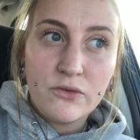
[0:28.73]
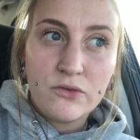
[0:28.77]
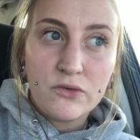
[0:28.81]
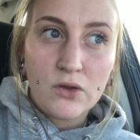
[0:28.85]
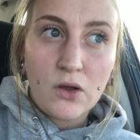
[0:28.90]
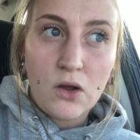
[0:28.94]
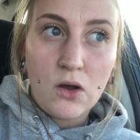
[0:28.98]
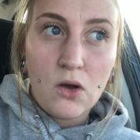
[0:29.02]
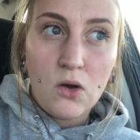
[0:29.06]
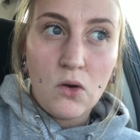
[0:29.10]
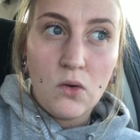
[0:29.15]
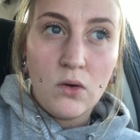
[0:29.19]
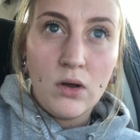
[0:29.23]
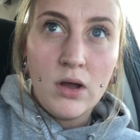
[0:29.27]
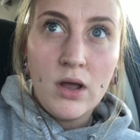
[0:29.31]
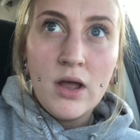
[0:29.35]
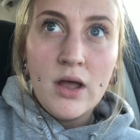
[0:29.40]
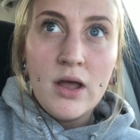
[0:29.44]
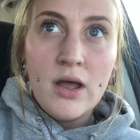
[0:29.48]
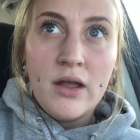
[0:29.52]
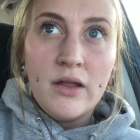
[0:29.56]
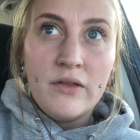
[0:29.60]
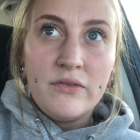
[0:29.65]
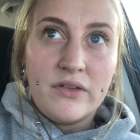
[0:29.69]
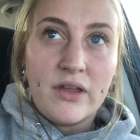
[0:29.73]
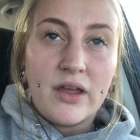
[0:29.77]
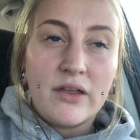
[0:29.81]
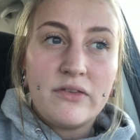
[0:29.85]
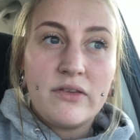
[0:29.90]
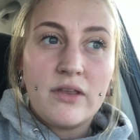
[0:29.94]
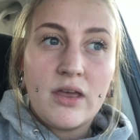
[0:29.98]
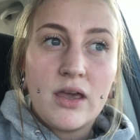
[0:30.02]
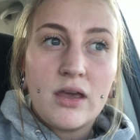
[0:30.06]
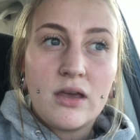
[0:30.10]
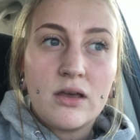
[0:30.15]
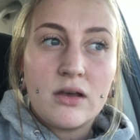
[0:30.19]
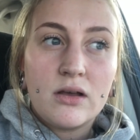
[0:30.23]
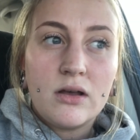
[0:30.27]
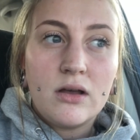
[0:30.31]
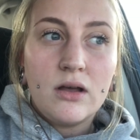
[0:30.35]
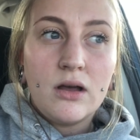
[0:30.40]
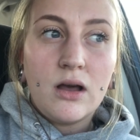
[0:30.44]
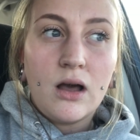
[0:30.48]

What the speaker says: So that's like